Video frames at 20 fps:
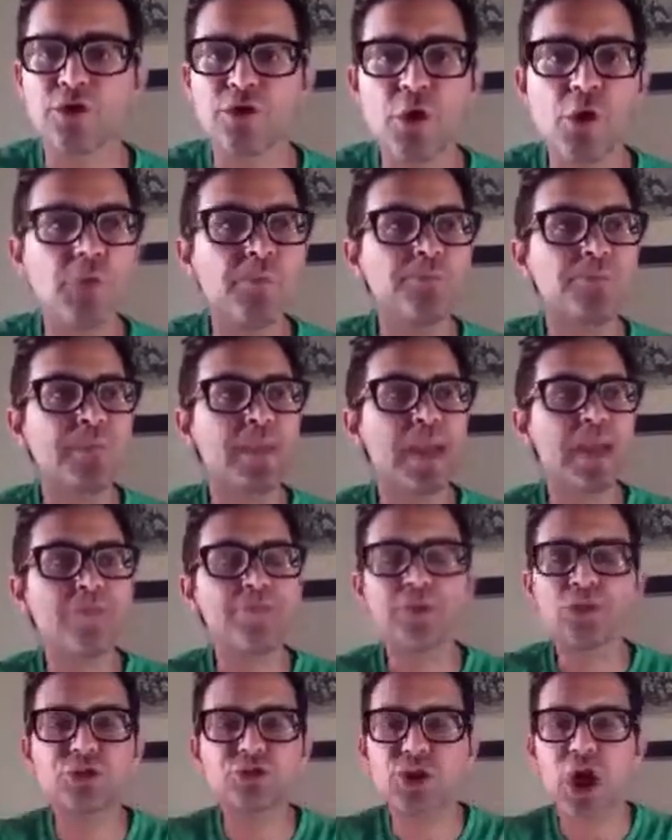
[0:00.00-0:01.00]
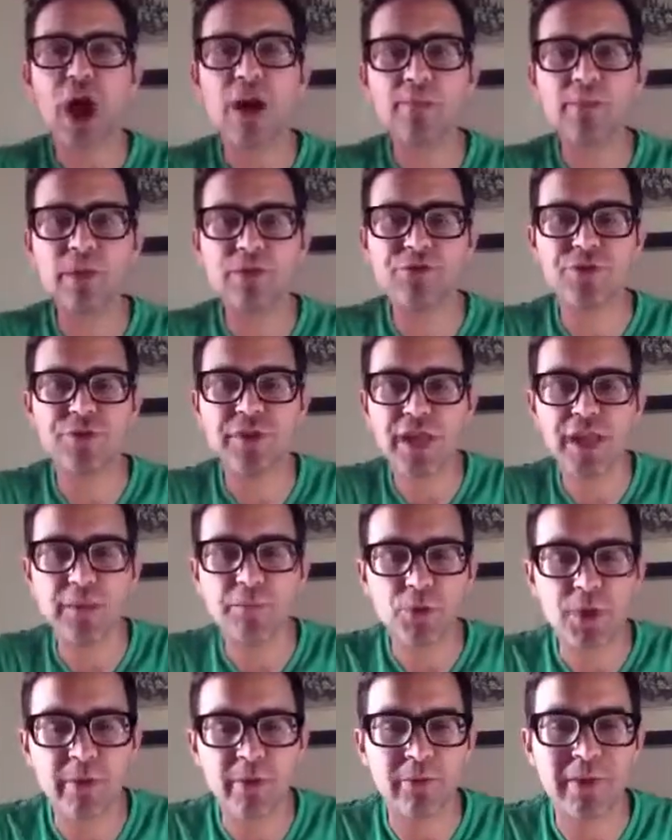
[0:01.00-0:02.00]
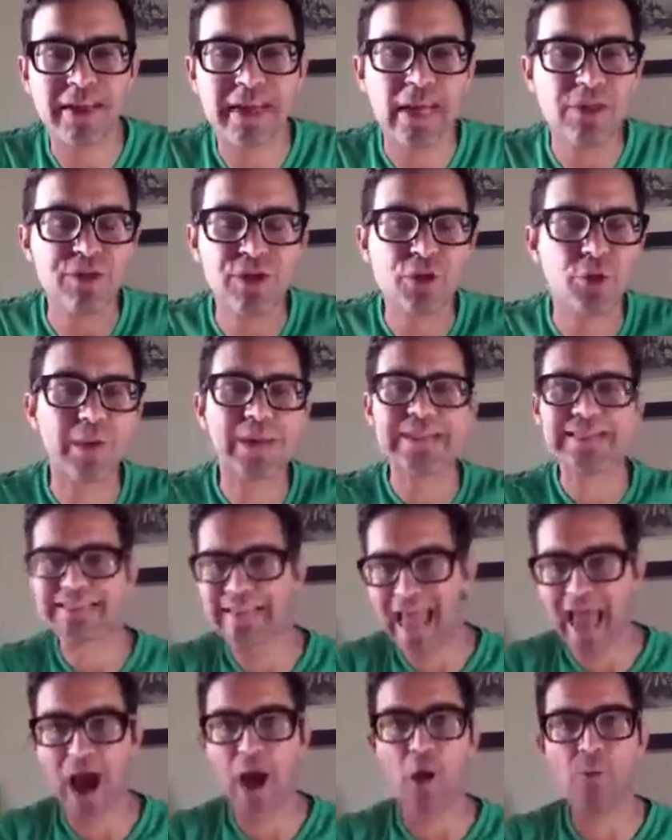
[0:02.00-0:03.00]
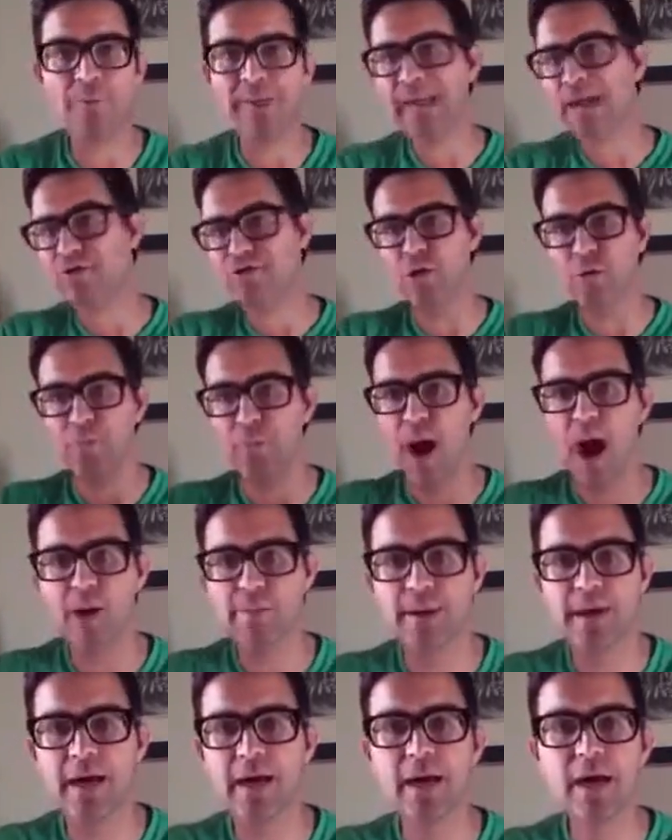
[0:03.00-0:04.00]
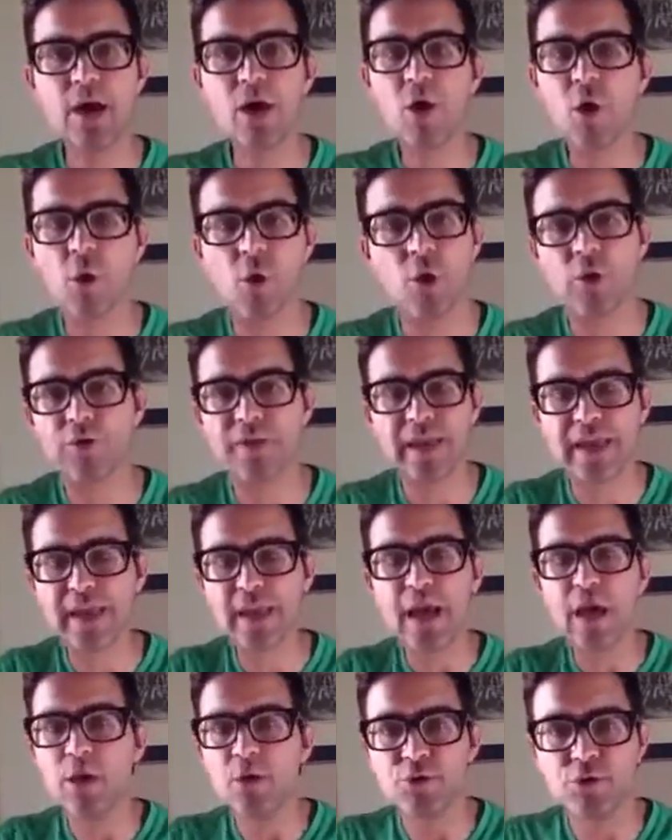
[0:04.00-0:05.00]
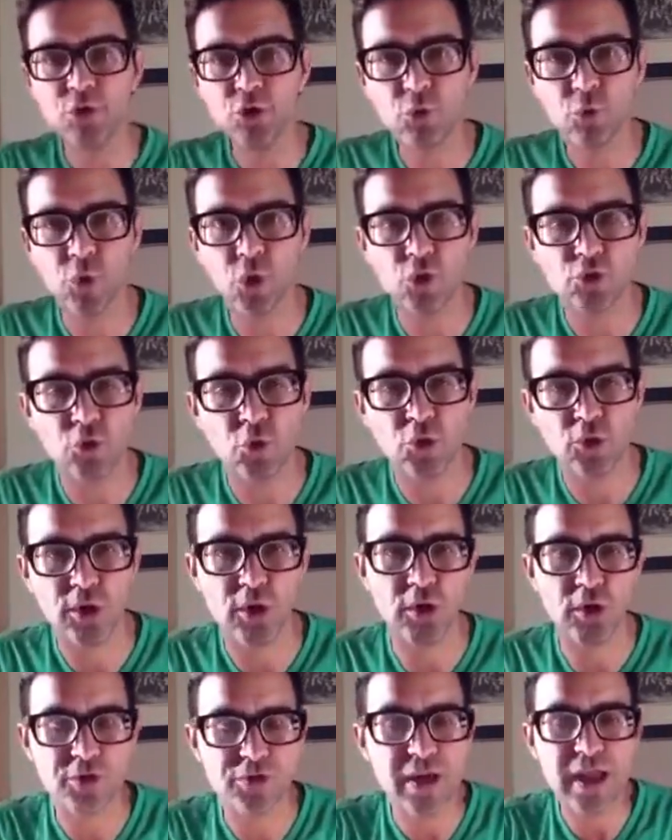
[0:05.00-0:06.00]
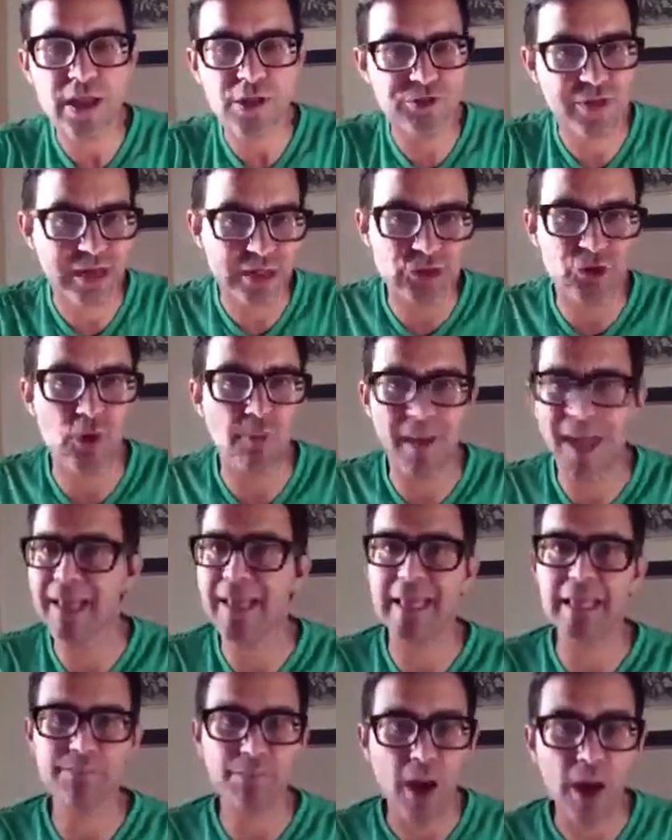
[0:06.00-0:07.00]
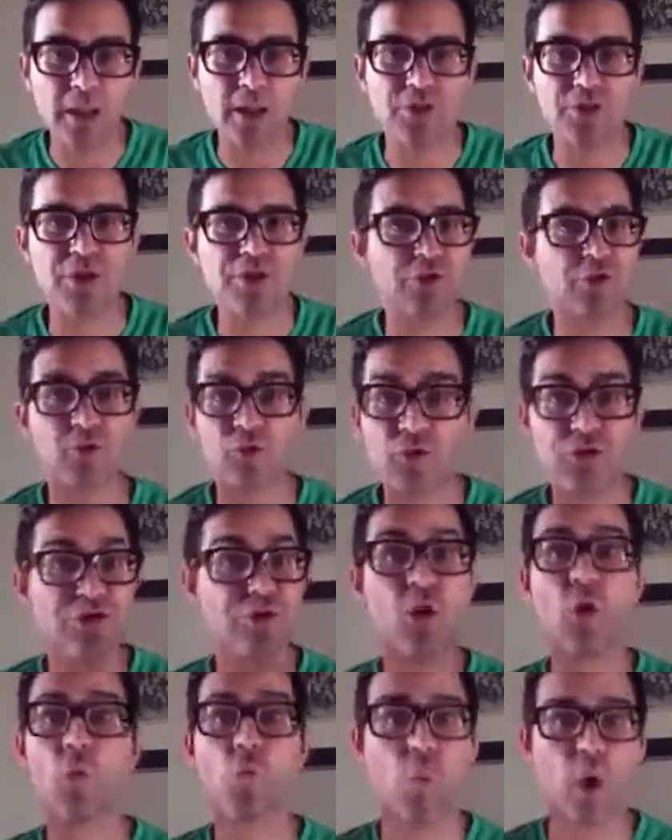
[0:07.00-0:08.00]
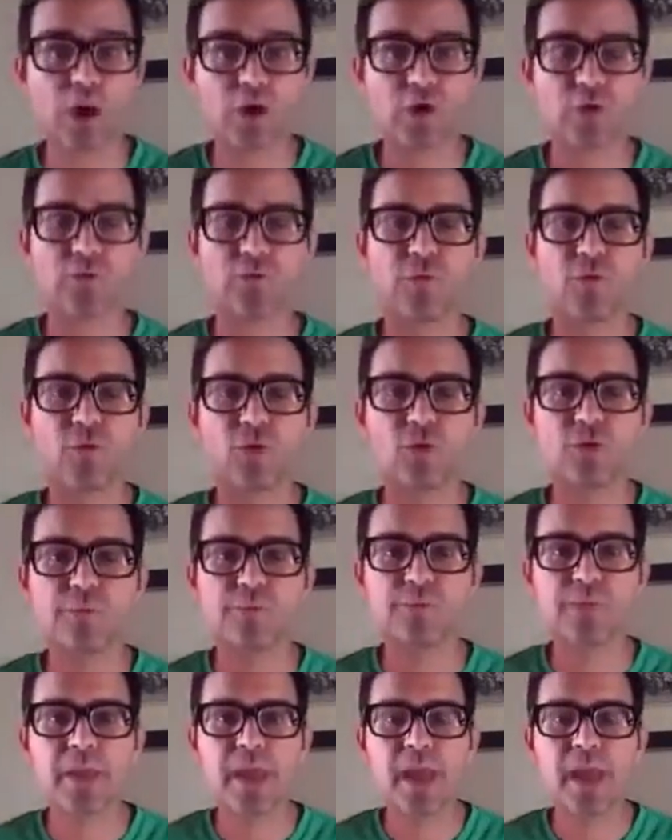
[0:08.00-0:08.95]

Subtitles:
So the unemployment rate isn't going down because Obama or the New World Order's central banking policies are so wonderful.